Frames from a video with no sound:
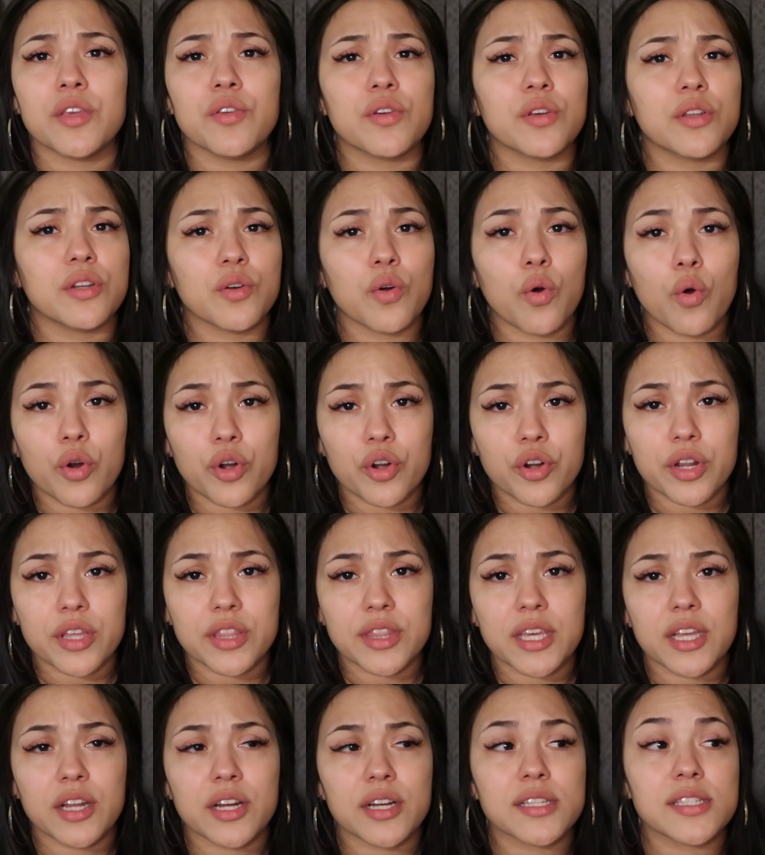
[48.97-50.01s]
You can order it
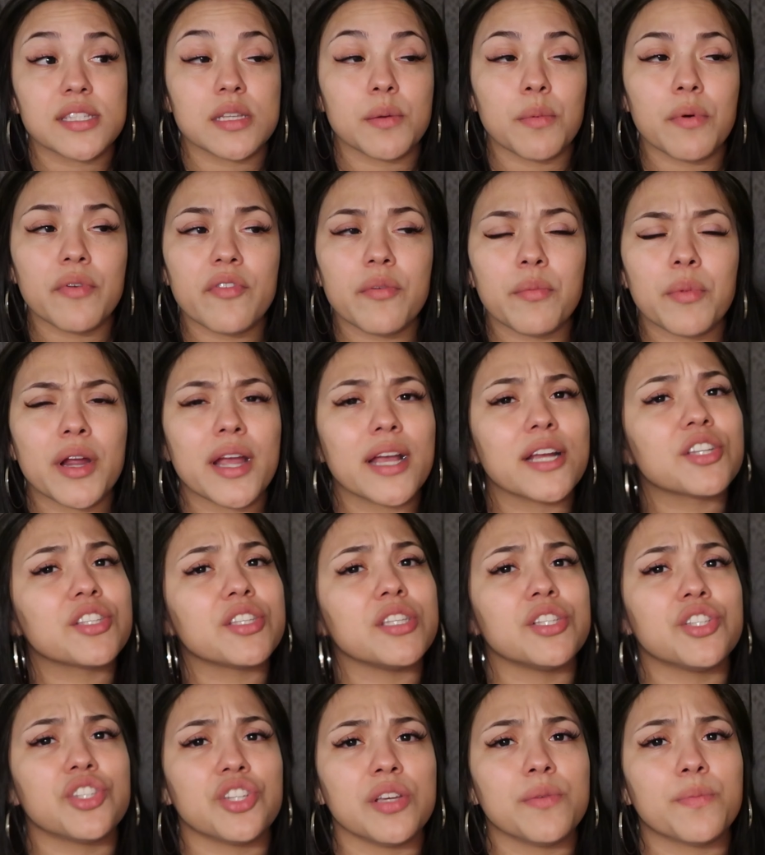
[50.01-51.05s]
there, and some of them are
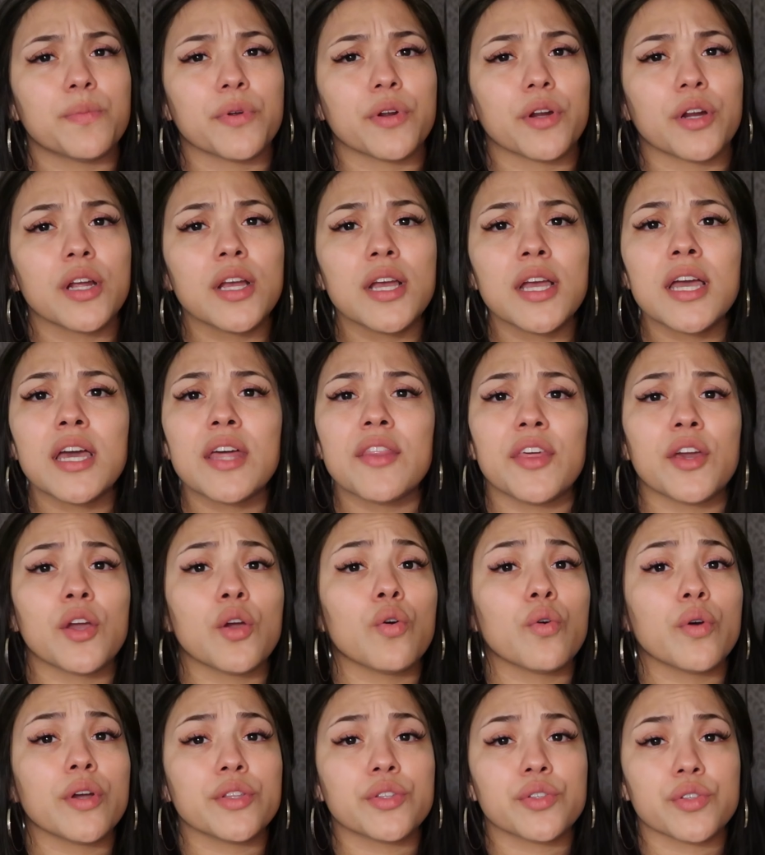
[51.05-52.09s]
actually cheaper than
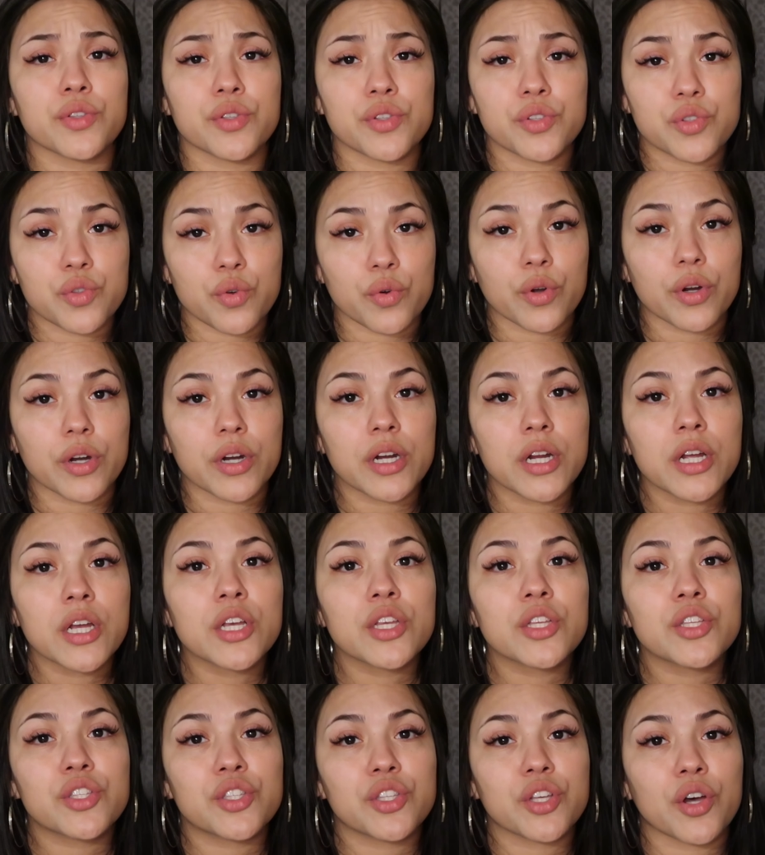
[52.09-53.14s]
going to the store.
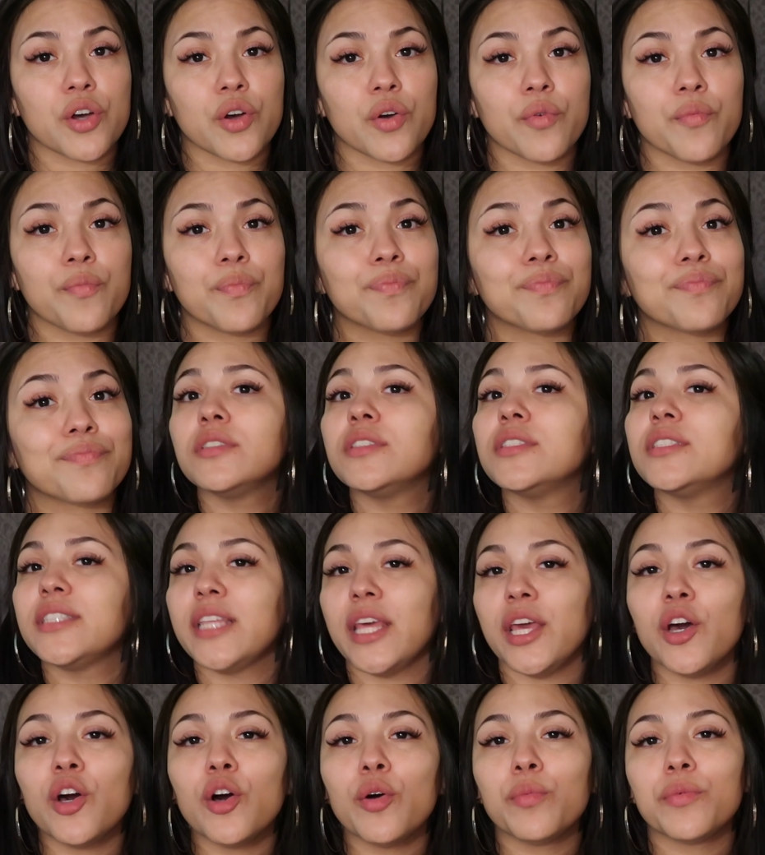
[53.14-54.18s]
So
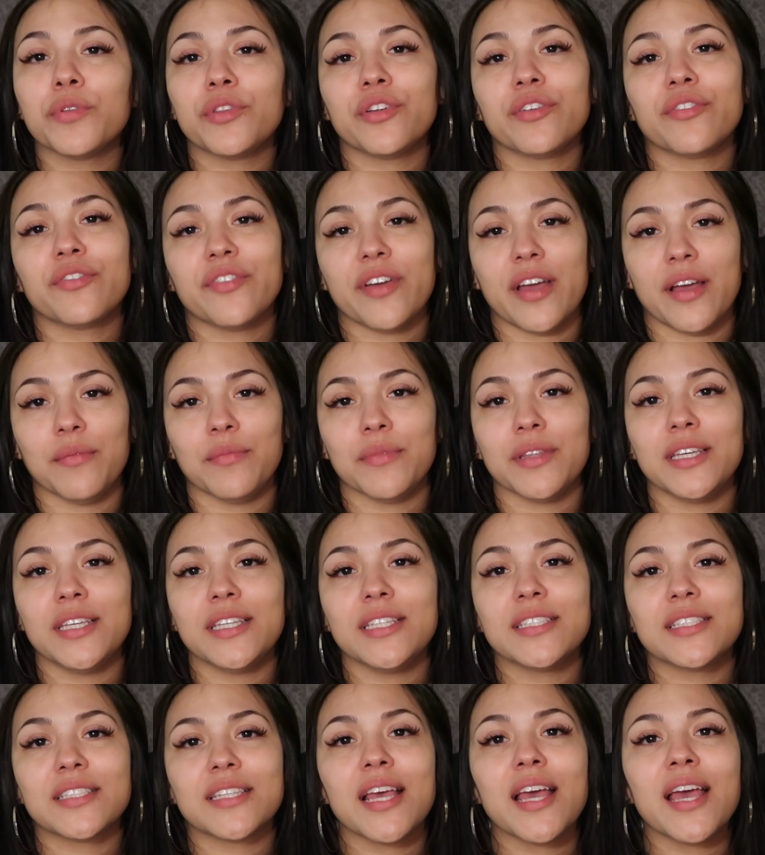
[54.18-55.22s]
stay home with your
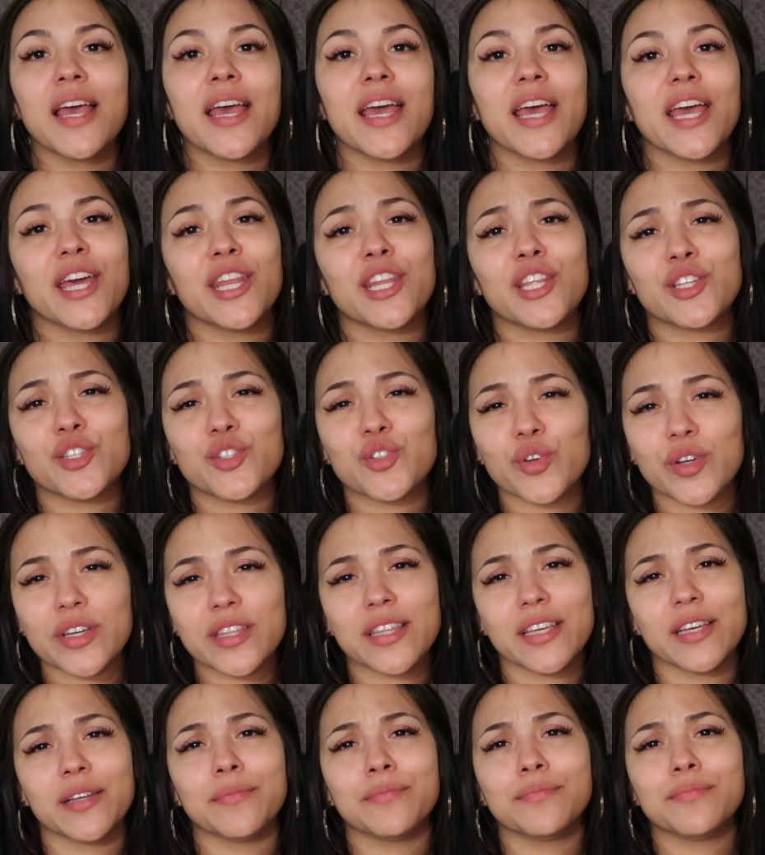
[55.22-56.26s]
families and enjoy
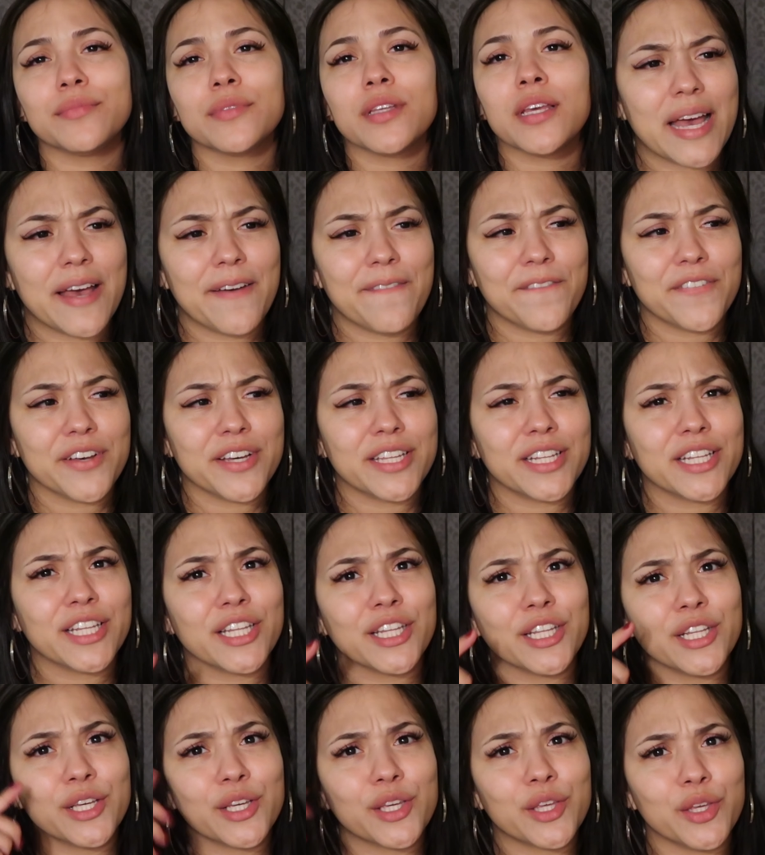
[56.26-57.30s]
them. Have fun,
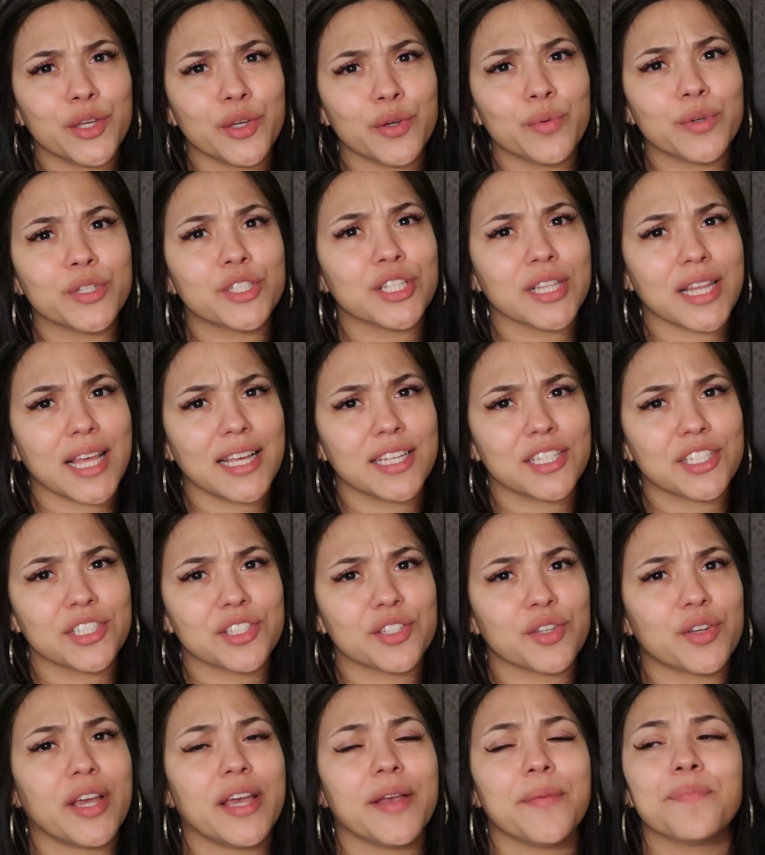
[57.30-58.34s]
look cute with your lashes,
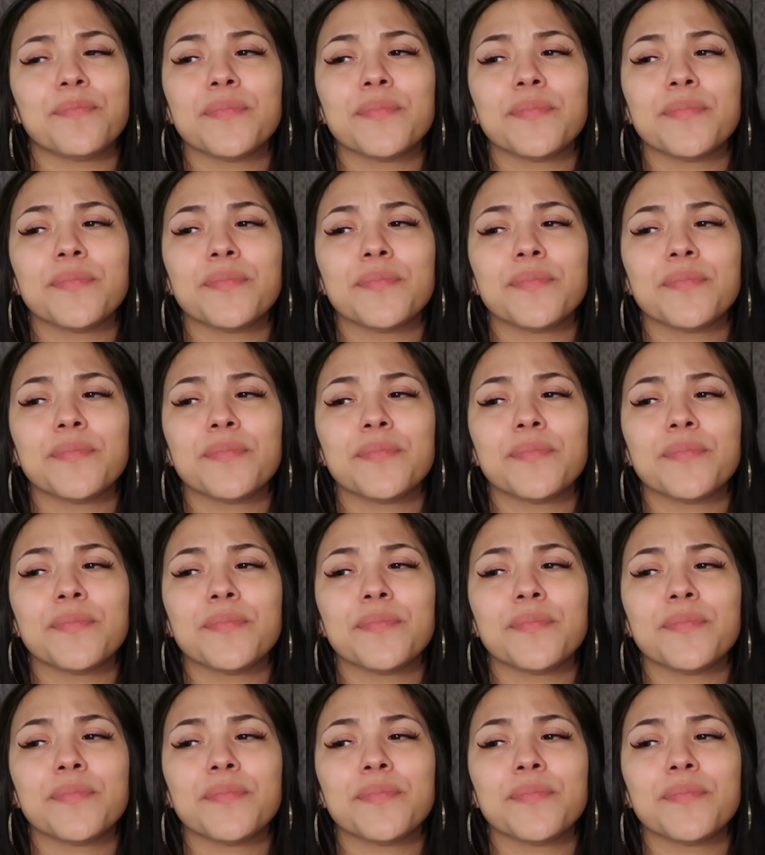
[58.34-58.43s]
okay?